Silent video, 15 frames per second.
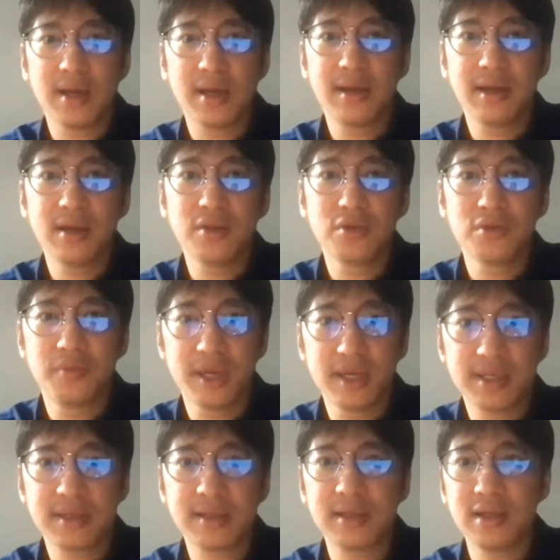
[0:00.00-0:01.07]
And then you
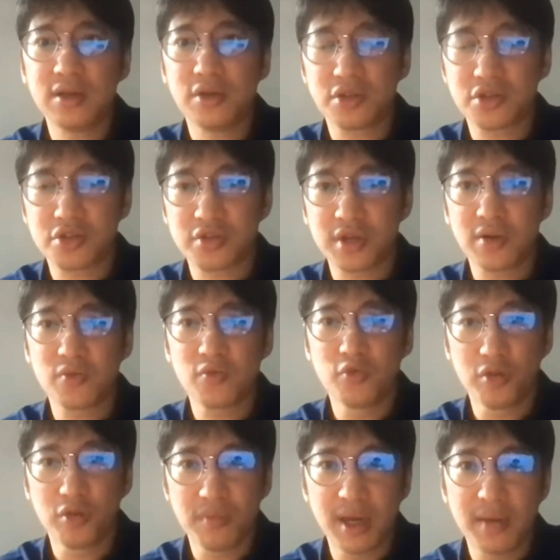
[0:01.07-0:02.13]
basically construct
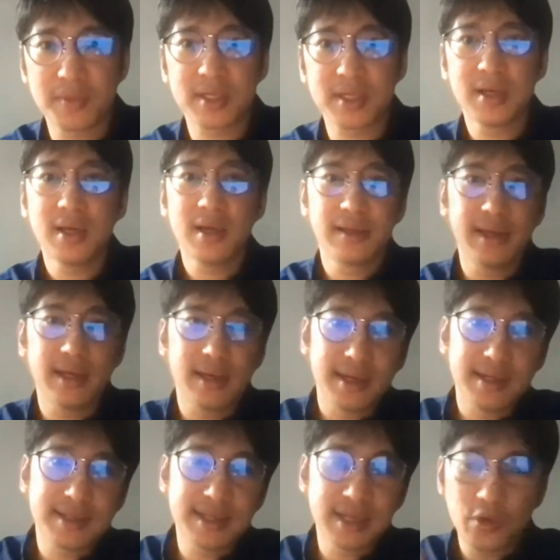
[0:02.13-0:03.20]
roadmaps that
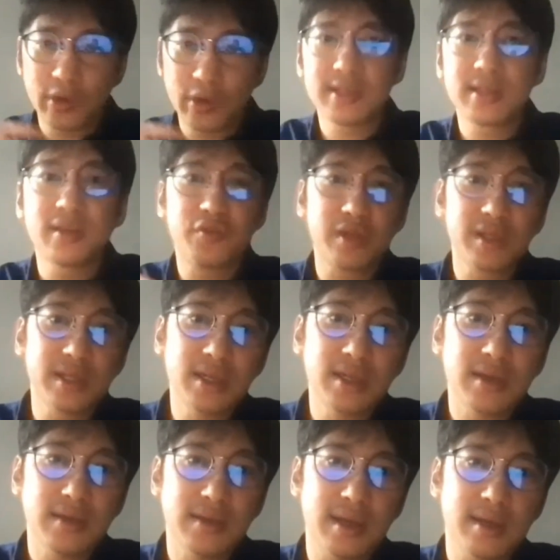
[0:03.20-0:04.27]
are sequenced
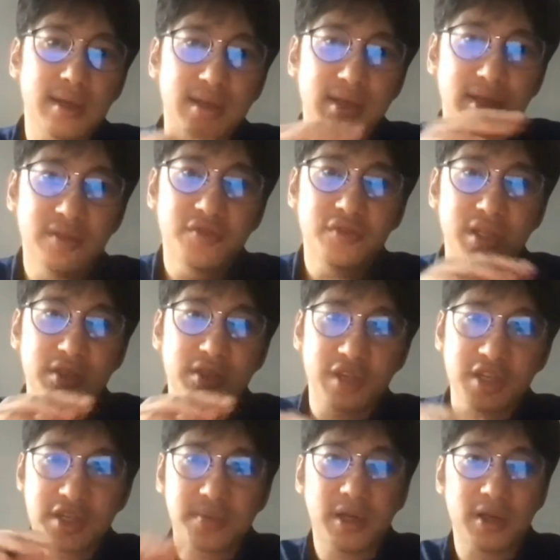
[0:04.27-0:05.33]
differently, that the deliveries of
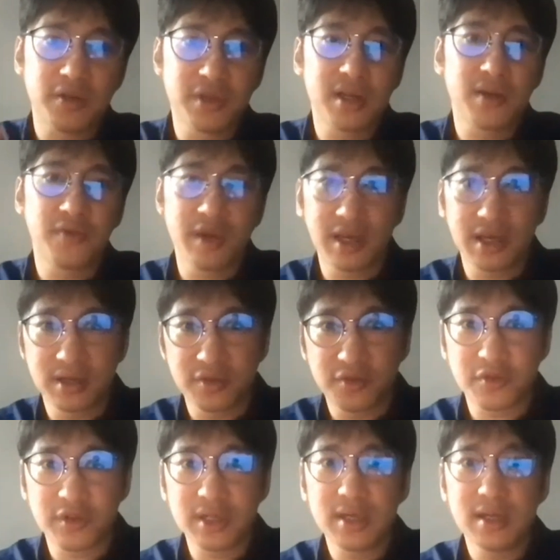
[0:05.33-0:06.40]
each part of it are very
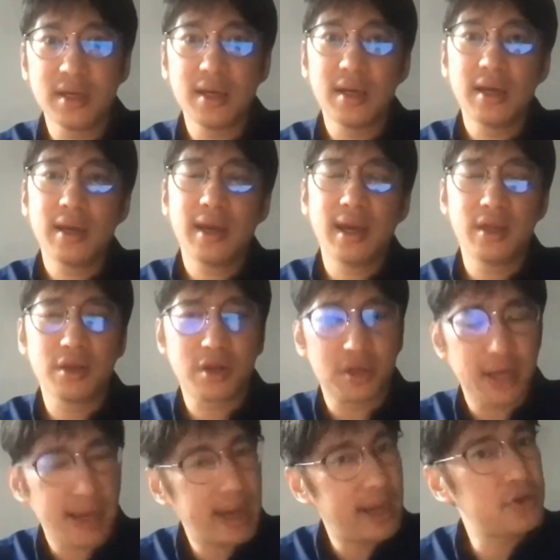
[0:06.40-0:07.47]
different. And you got
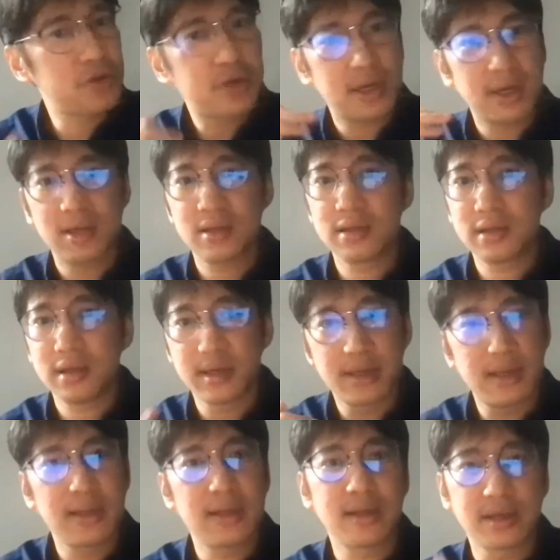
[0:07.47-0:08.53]
to educate
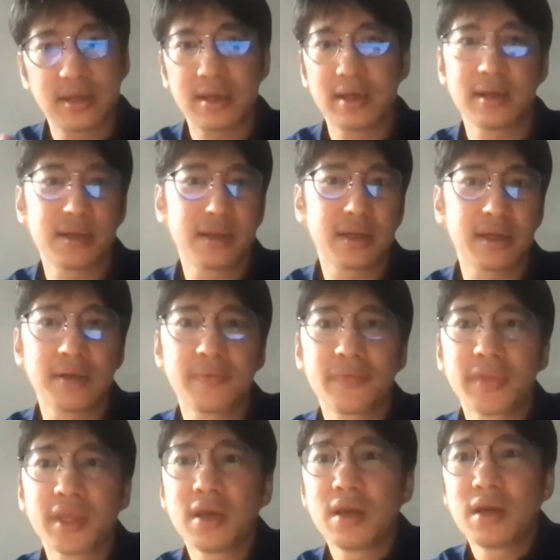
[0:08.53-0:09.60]
again and again and again.
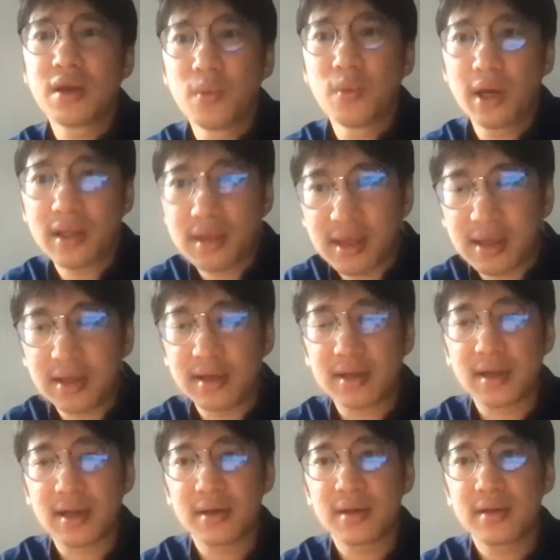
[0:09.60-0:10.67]
One thing that